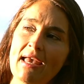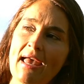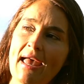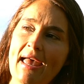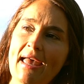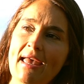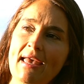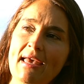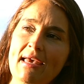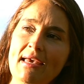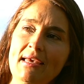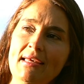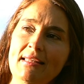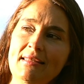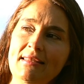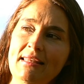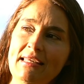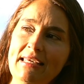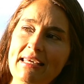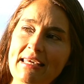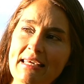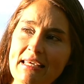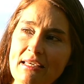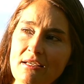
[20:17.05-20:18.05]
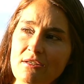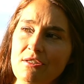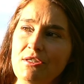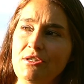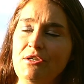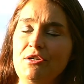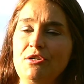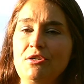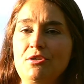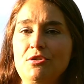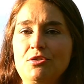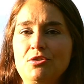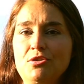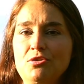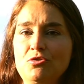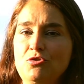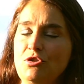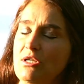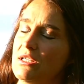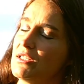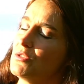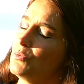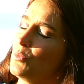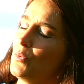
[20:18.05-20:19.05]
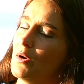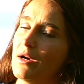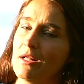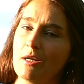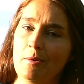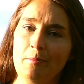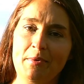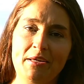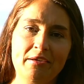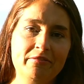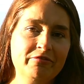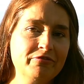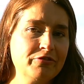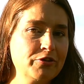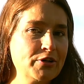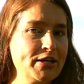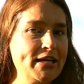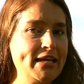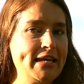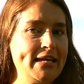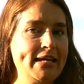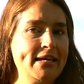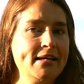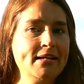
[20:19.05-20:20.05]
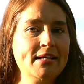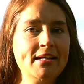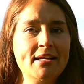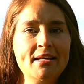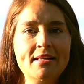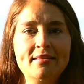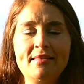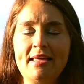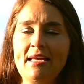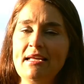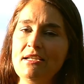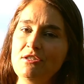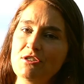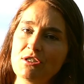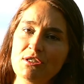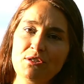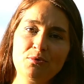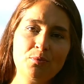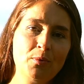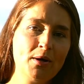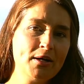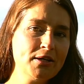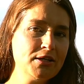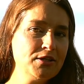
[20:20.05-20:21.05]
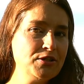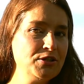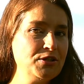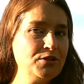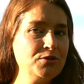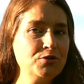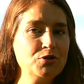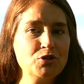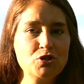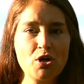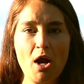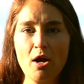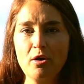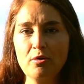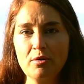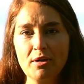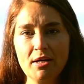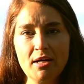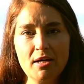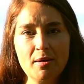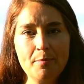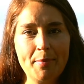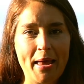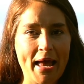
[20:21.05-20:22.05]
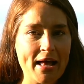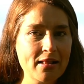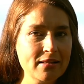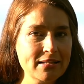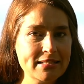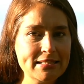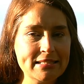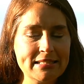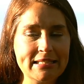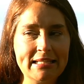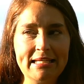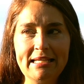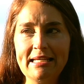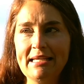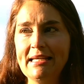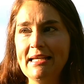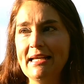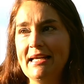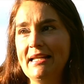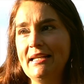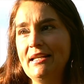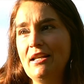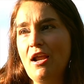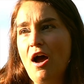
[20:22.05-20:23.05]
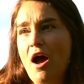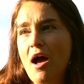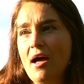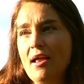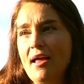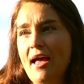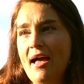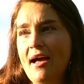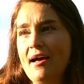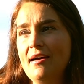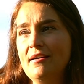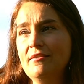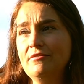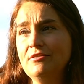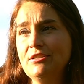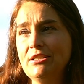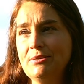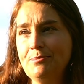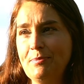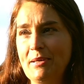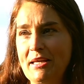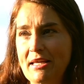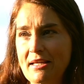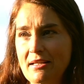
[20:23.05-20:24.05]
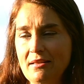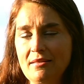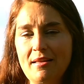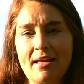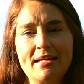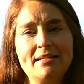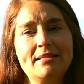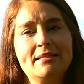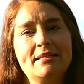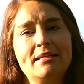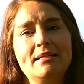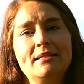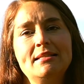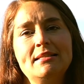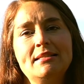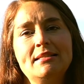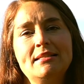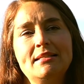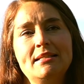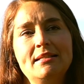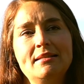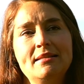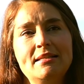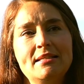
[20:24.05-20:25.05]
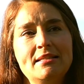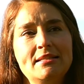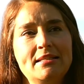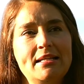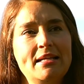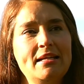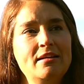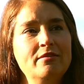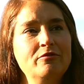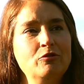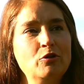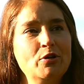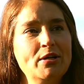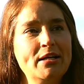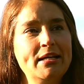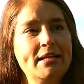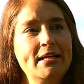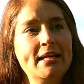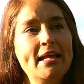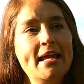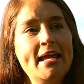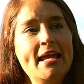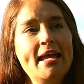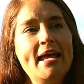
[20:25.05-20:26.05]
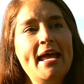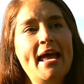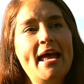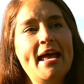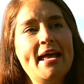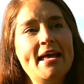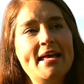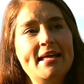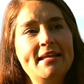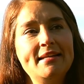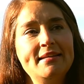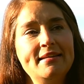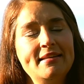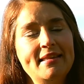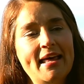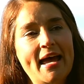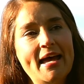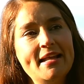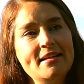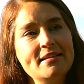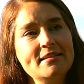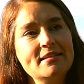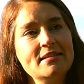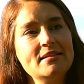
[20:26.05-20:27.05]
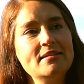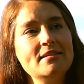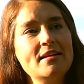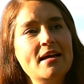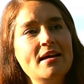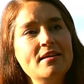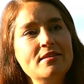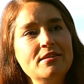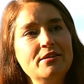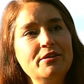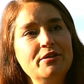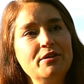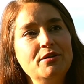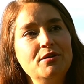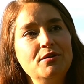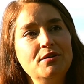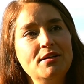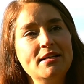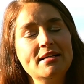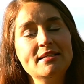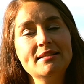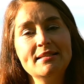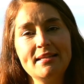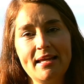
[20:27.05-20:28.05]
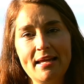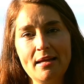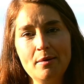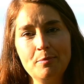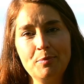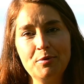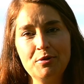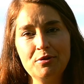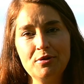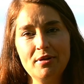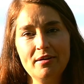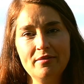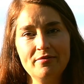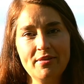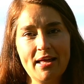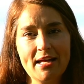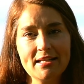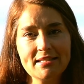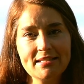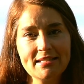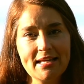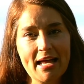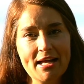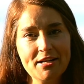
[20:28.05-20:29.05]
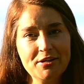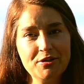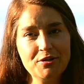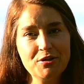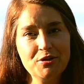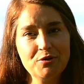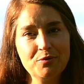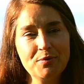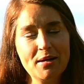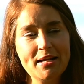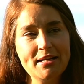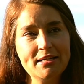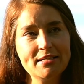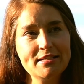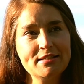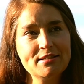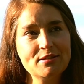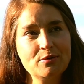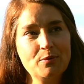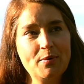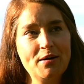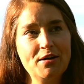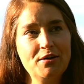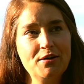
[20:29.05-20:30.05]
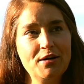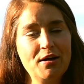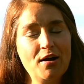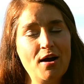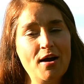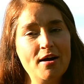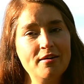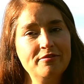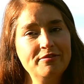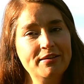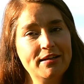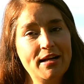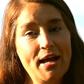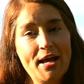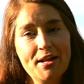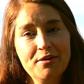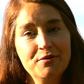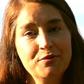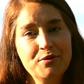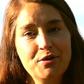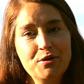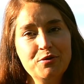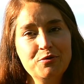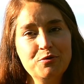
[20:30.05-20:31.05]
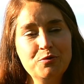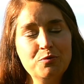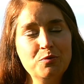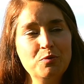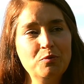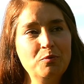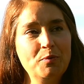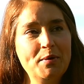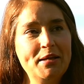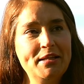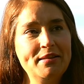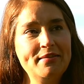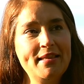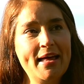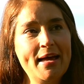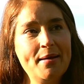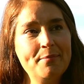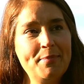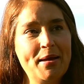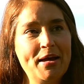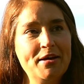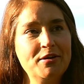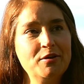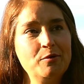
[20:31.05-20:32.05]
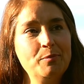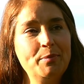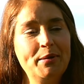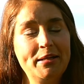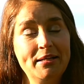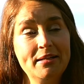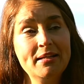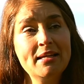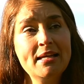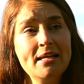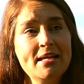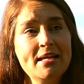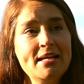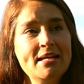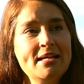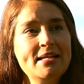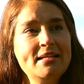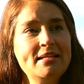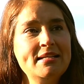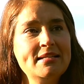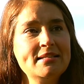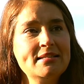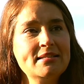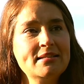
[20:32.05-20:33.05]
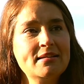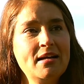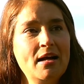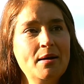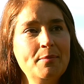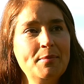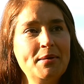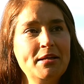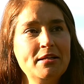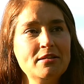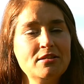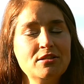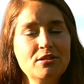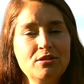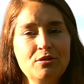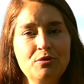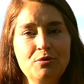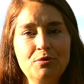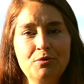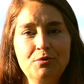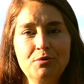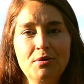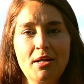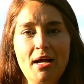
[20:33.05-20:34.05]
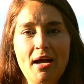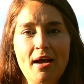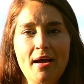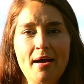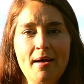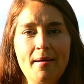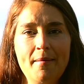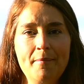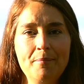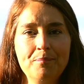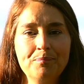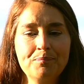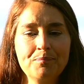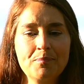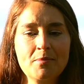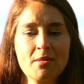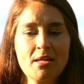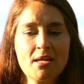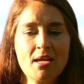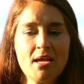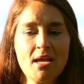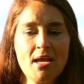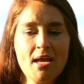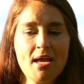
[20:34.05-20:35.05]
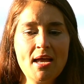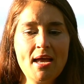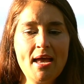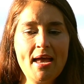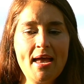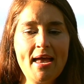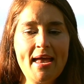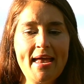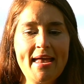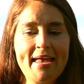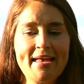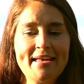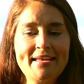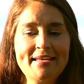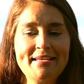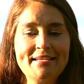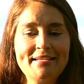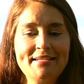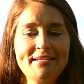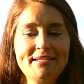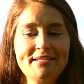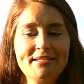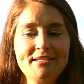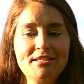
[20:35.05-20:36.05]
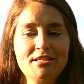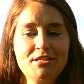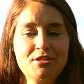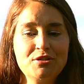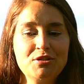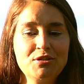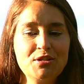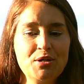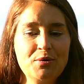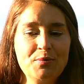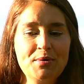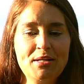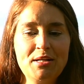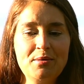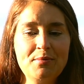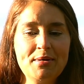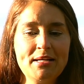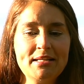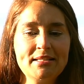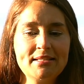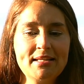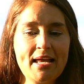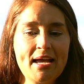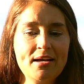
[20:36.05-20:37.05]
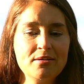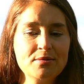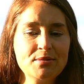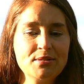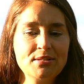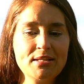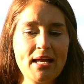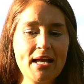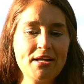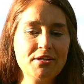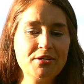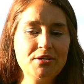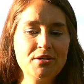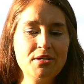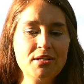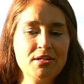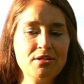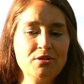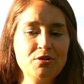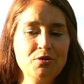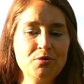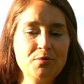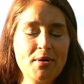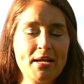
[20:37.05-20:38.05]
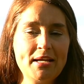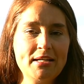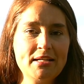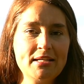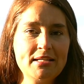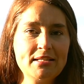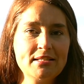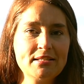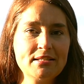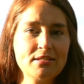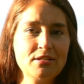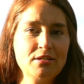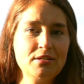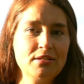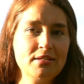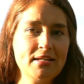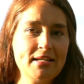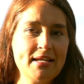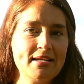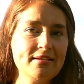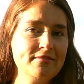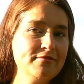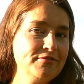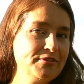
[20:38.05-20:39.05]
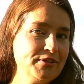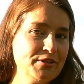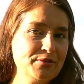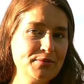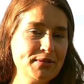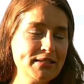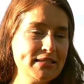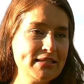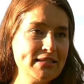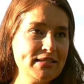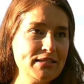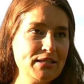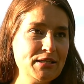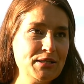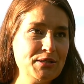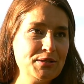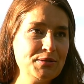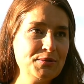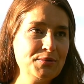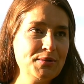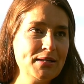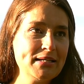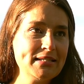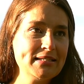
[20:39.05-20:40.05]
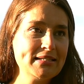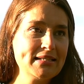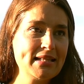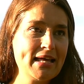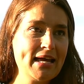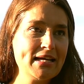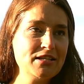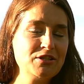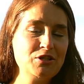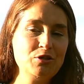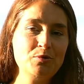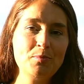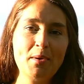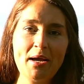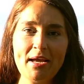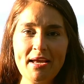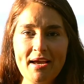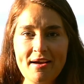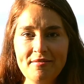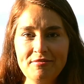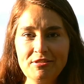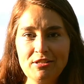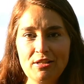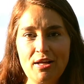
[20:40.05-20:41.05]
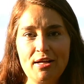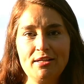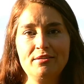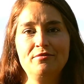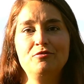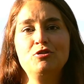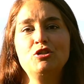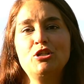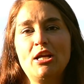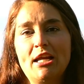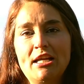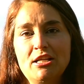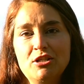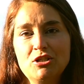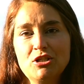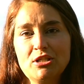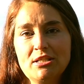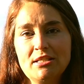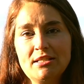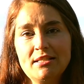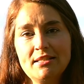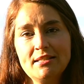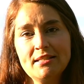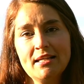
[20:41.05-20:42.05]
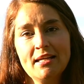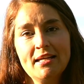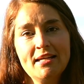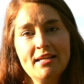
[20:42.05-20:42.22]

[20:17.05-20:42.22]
And the healers just want to be free. They just want to do chakra balancing and not have to be licensed in the state of Oregon. And that is another example of that Saturn-Uranus squaring off. And I don't know who will win that battle, but it is coming soon. And so anyways, how Saturn and Uranus can influence you is that you might have a lot of changes,